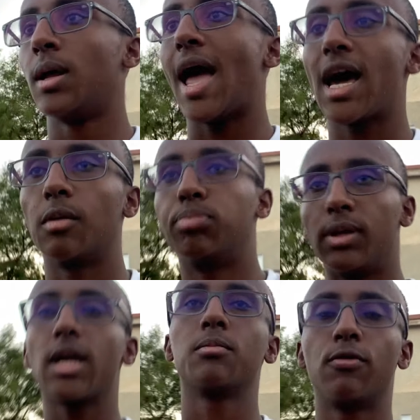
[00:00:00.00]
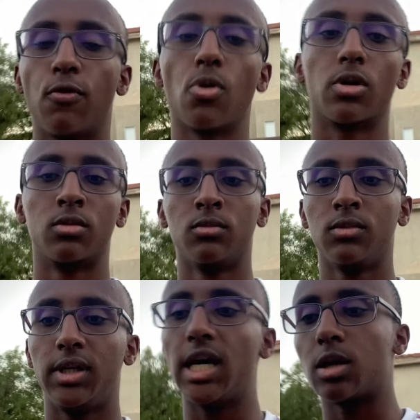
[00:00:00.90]
had a plan before
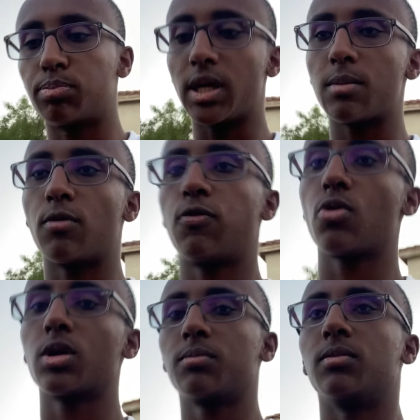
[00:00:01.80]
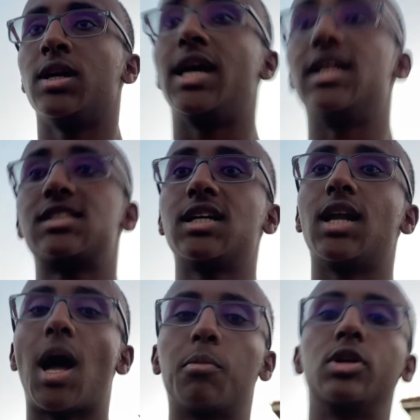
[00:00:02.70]
he had a plan before and, and
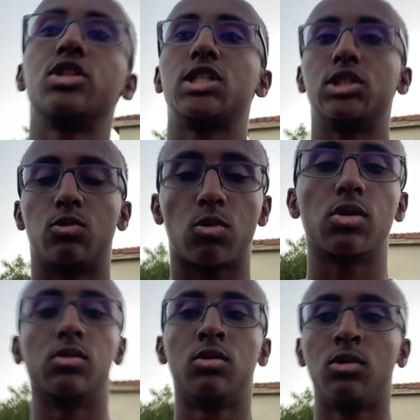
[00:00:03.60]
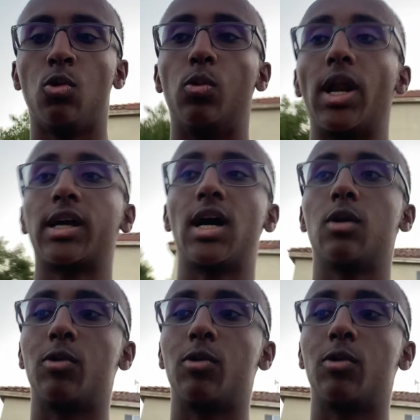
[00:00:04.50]
said, I'm gonna change the world when I got